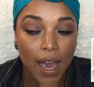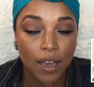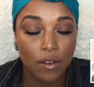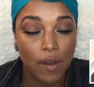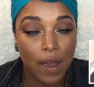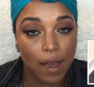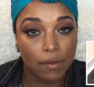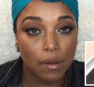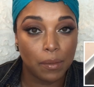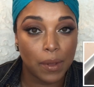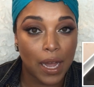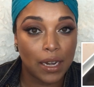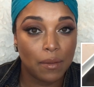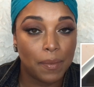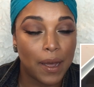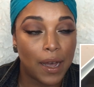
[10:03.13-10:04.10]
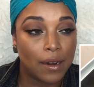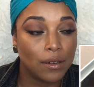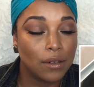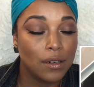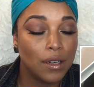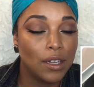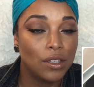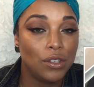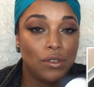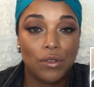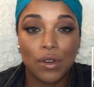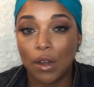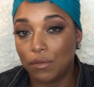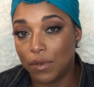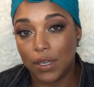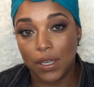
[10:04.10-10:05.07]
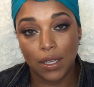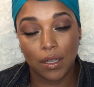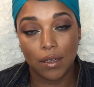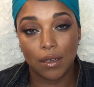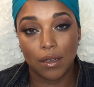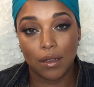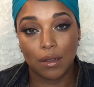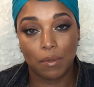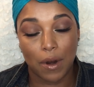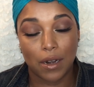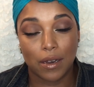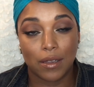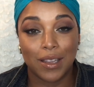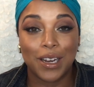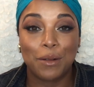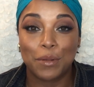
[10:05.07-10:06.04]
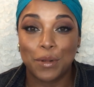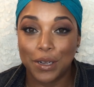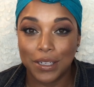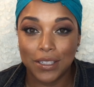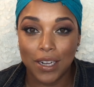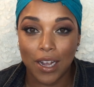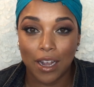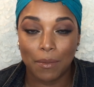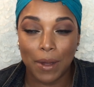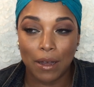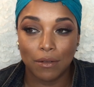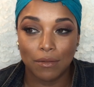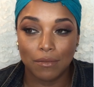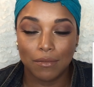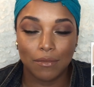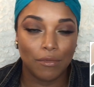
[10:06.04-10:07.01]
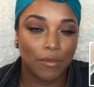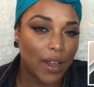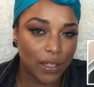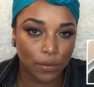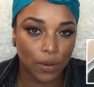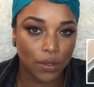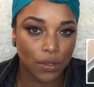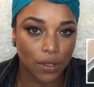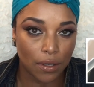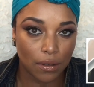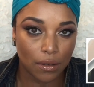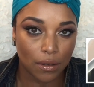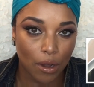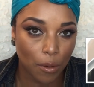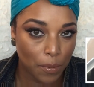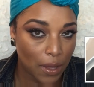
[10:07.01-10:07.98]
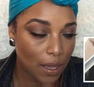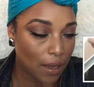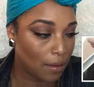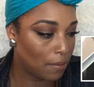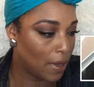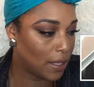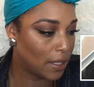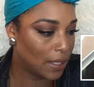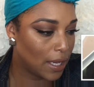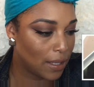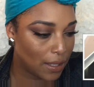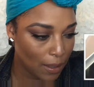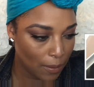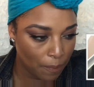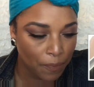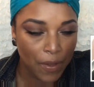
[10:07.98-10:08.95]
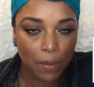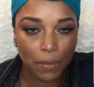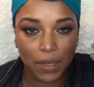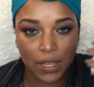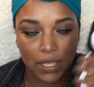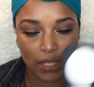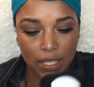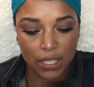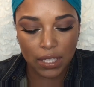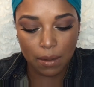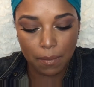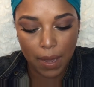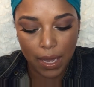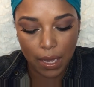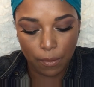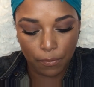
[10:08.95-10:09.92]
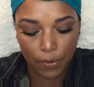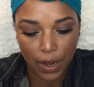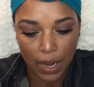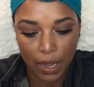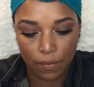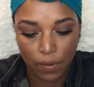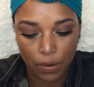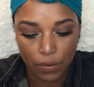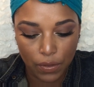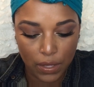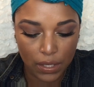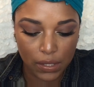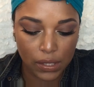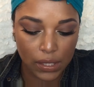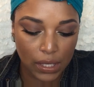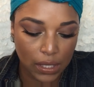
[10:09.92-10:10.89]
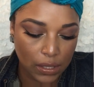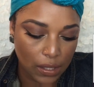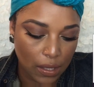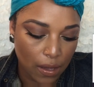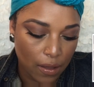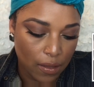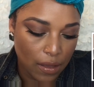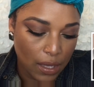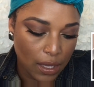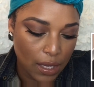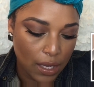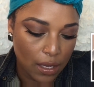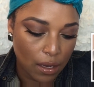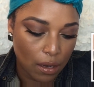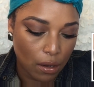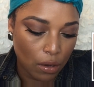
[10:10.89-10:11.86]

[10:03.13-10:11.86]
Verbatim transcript: and you have the blotting powder, you don't need the product that I'm going to talk about vice versa. I hope that makes sense. But this is the Make Up For Ever. This is the